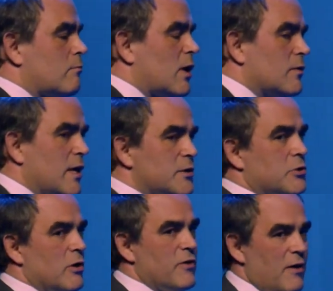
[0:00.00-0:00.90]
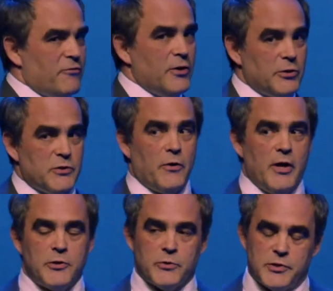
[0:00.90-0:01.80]
The history of that field is very
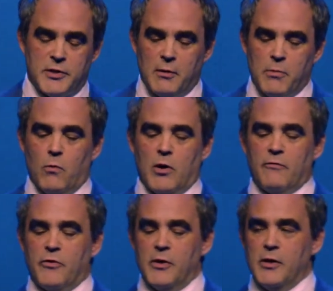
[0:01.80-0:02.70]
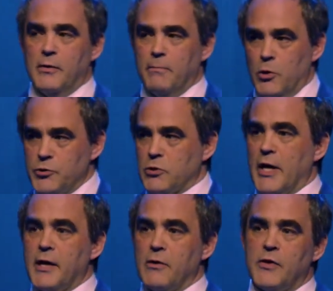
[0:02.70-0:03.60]
interesting, but one of the most
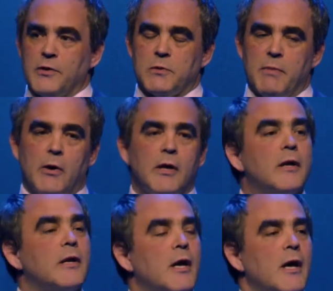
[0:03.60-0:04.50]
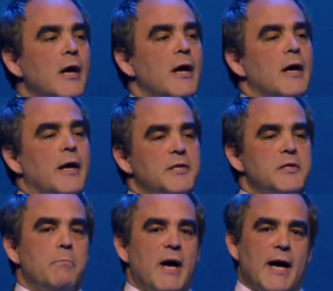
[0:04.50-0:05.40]
striking things about it is
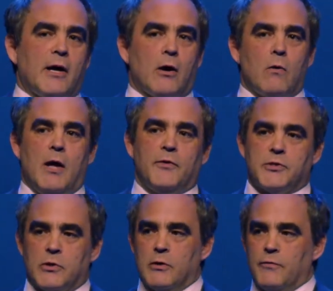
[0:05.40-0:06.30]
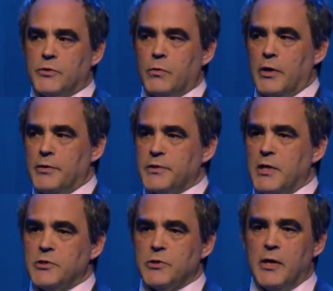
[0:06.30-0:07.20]
that back around the turn of the 20th
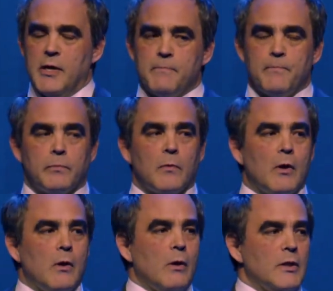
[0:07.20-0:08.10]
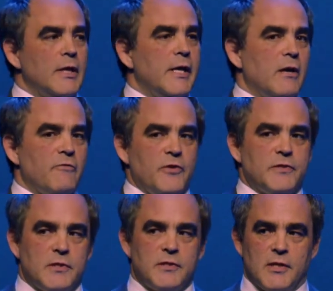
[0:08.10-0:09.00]
century, leading
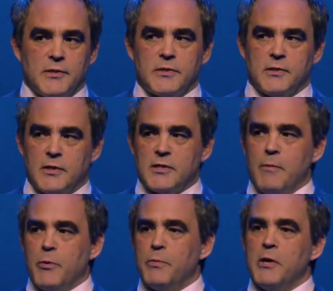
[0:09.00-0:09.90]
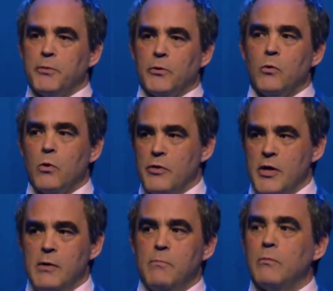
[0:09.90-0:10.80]
physicists, the type of people who are
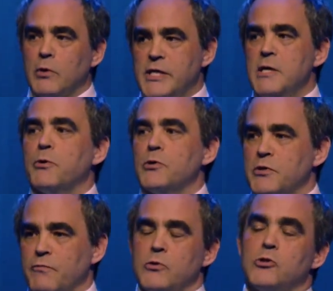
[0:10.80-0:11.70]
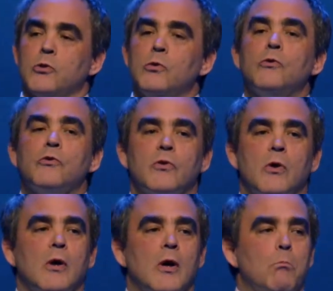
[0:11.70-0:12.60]
the keepers of the truth,
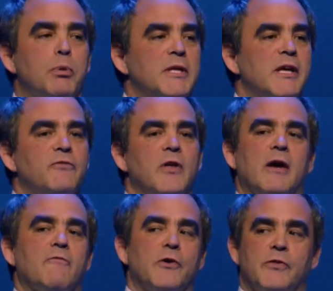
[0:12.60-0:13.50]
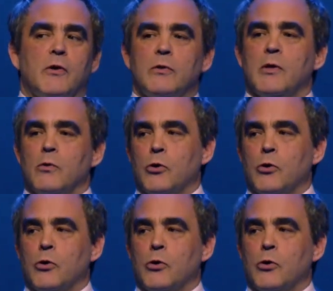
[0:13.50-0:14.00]
believed that everything that